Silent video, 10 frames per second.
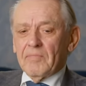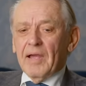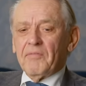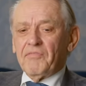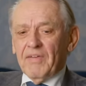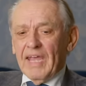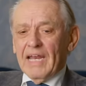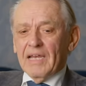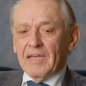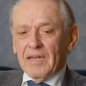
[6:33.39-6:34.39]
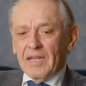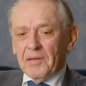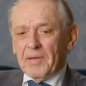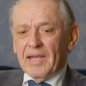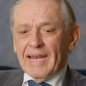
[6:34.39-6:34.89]
failed in
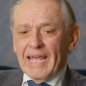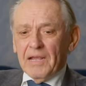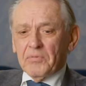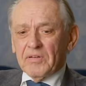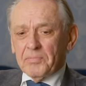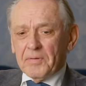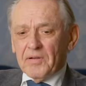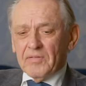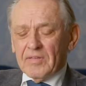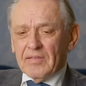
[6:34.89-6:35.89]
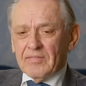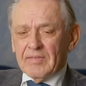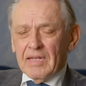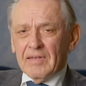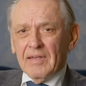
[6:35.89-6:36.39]
my language because I
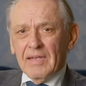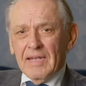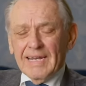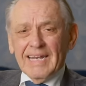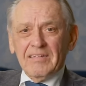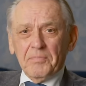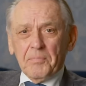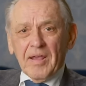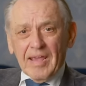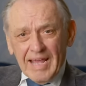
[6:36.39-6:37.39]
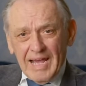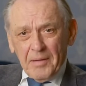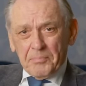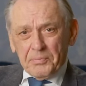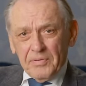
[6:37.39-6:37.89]
said, let's break
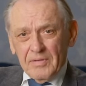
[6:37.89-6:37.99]
up.